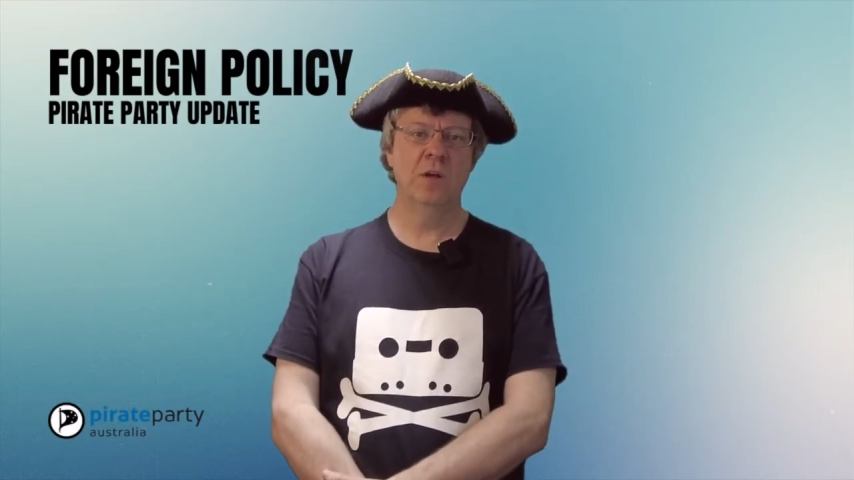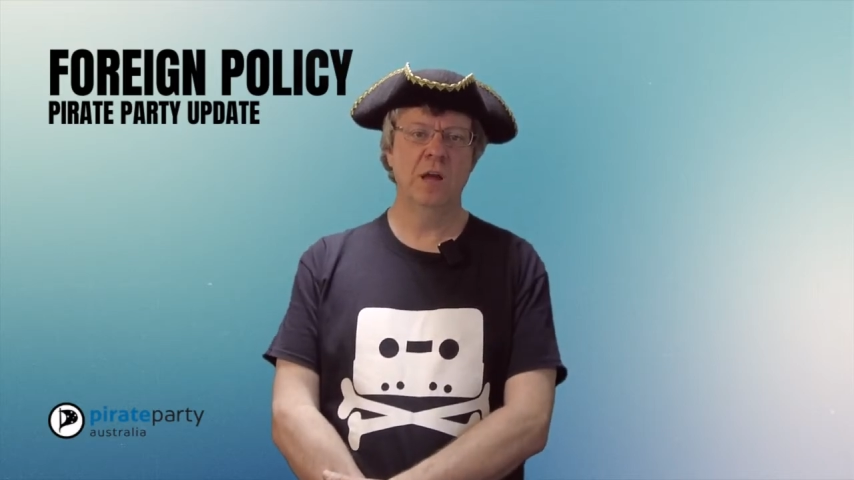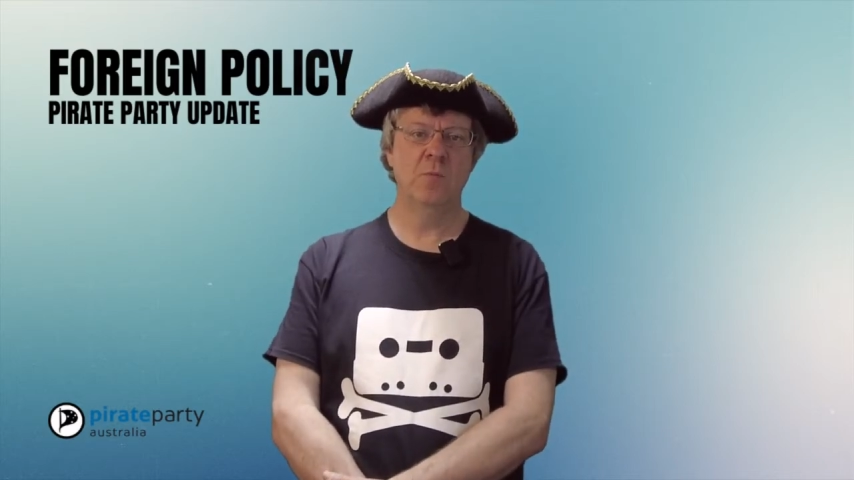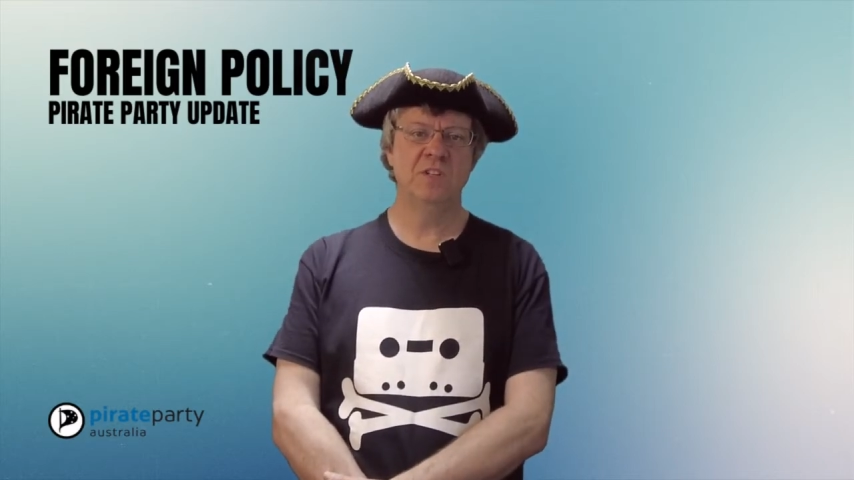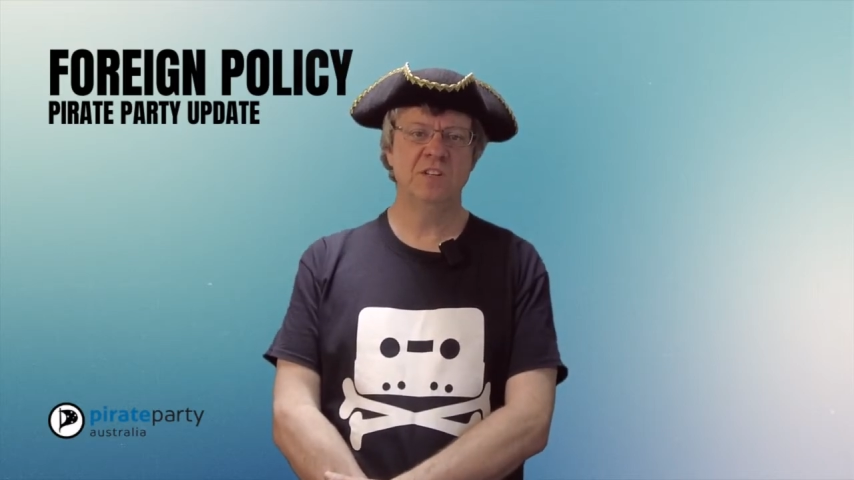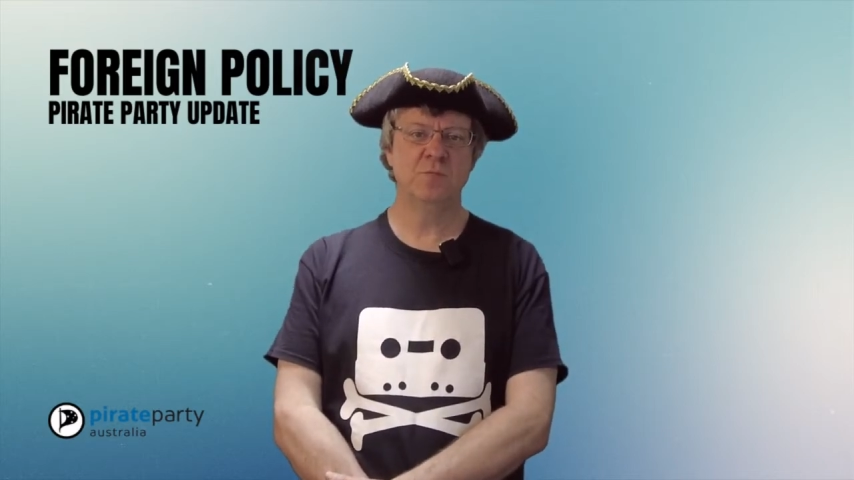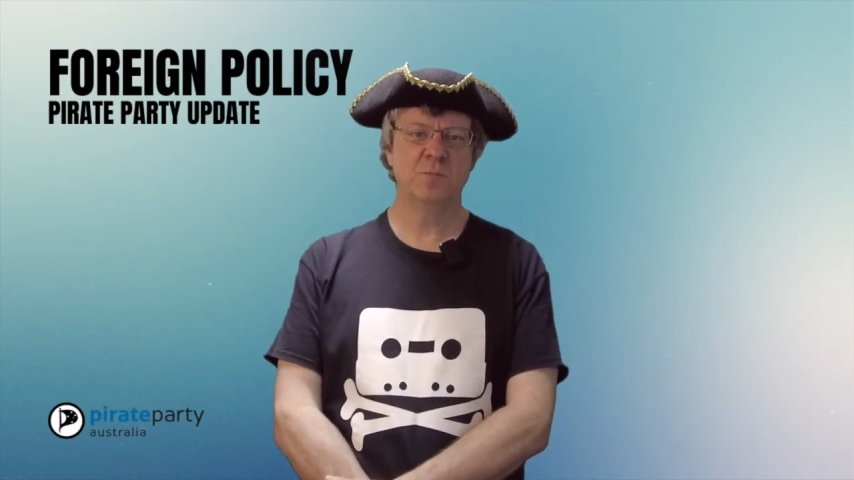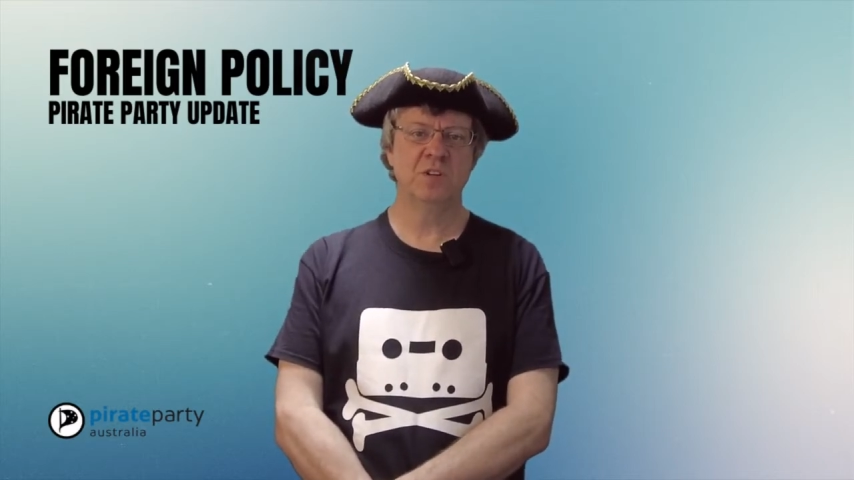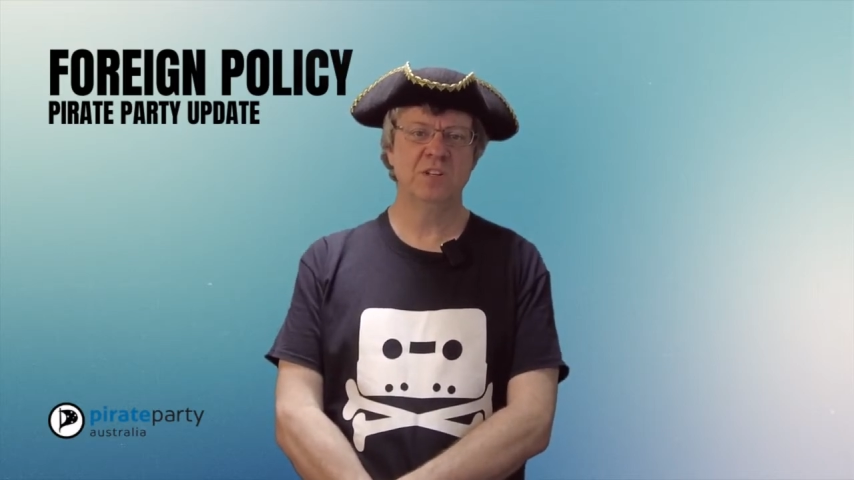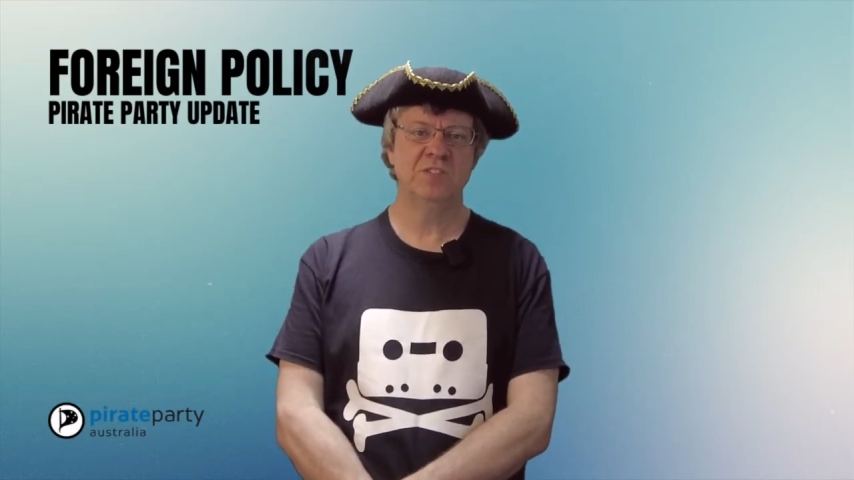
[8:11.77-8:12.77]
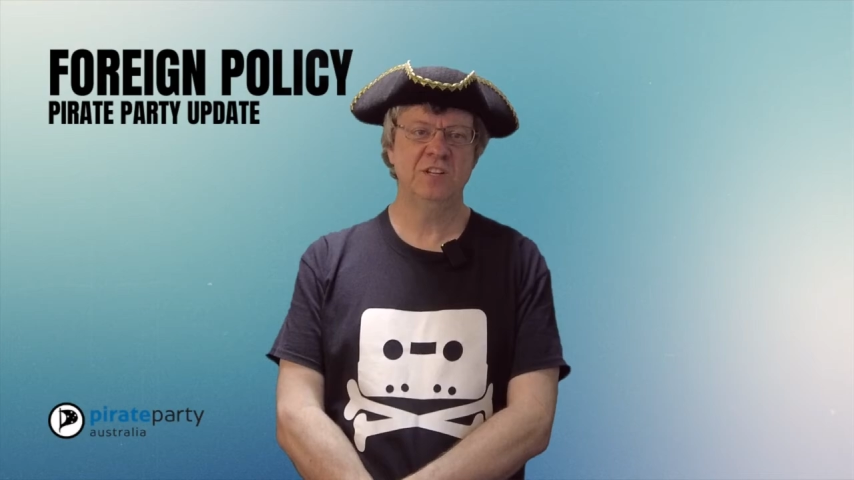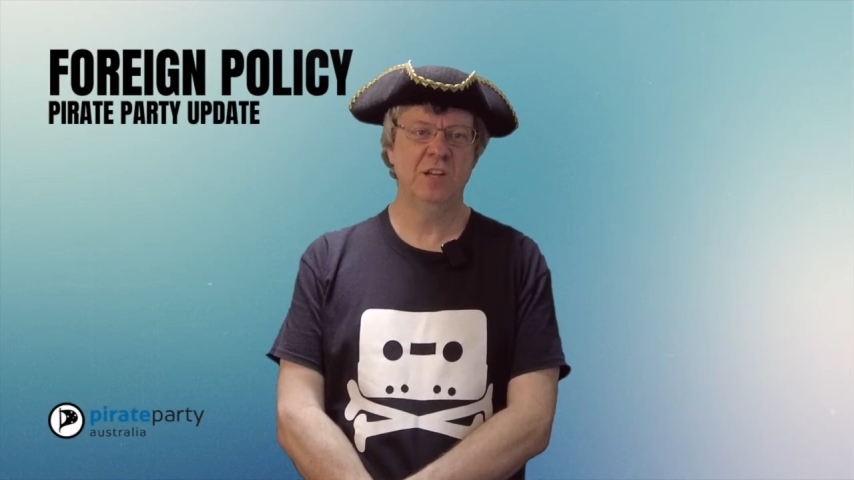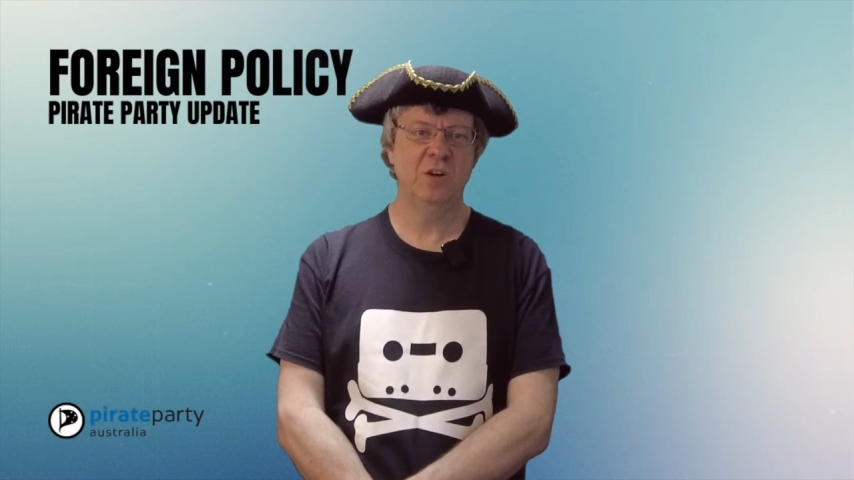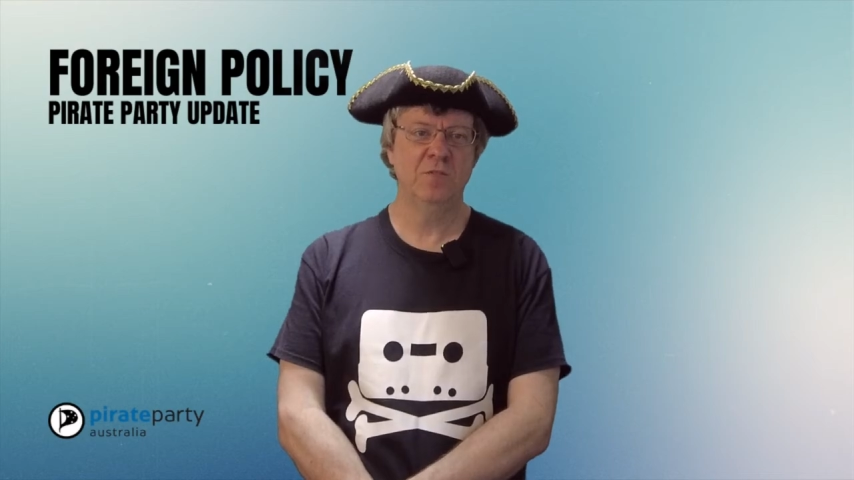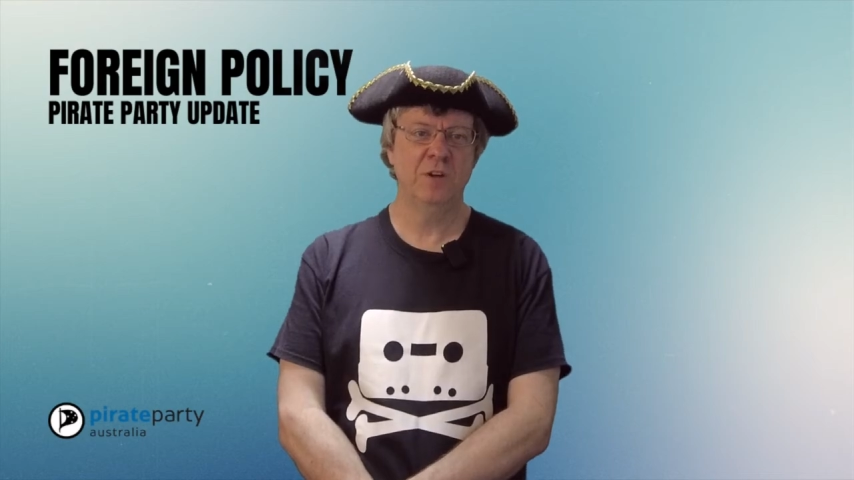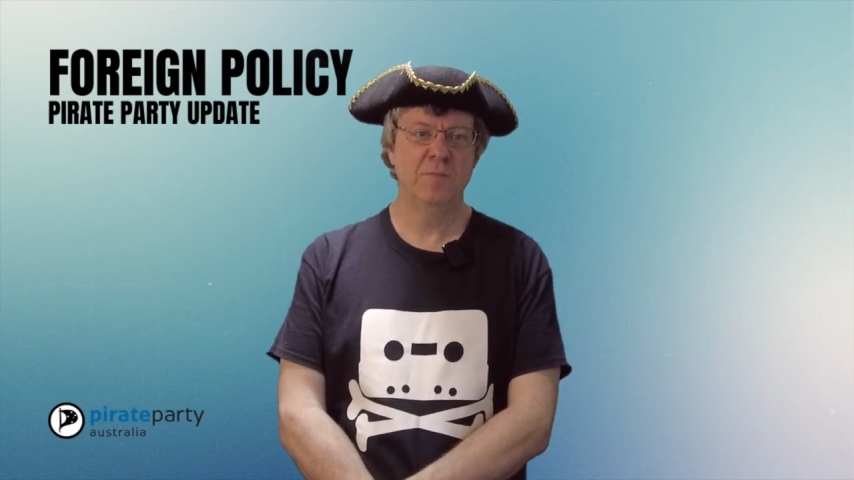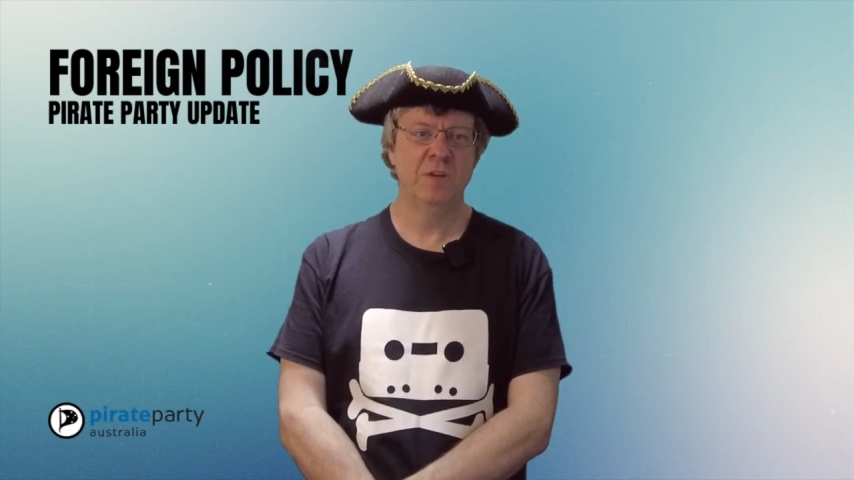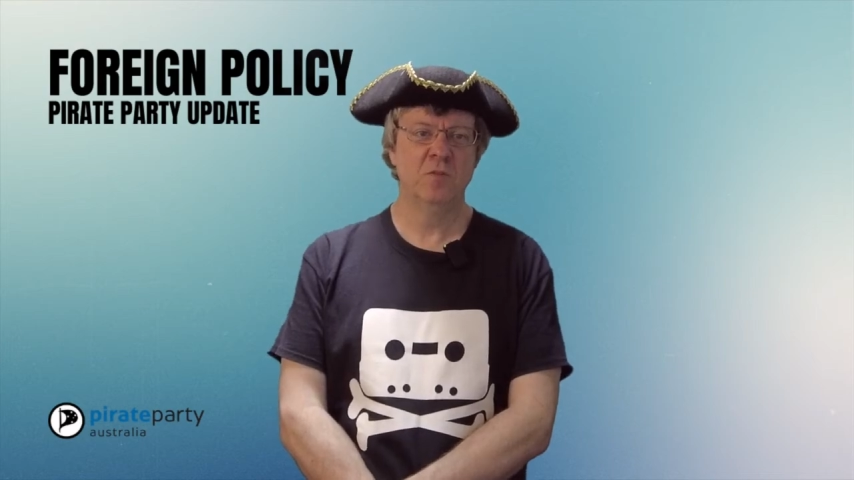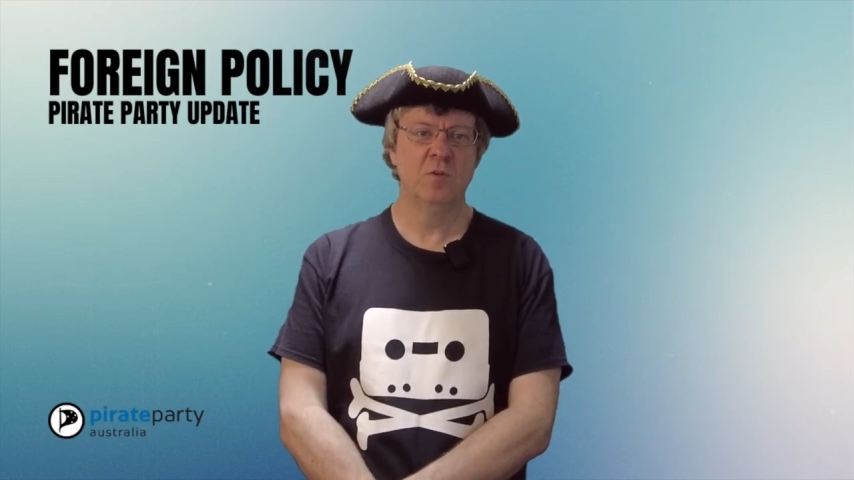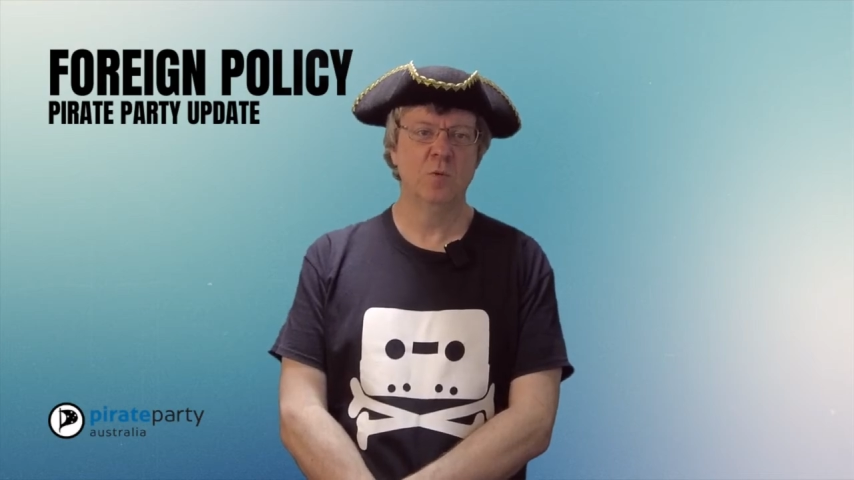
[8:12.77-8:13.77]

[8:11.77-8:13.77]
and were desperately selling off our mineral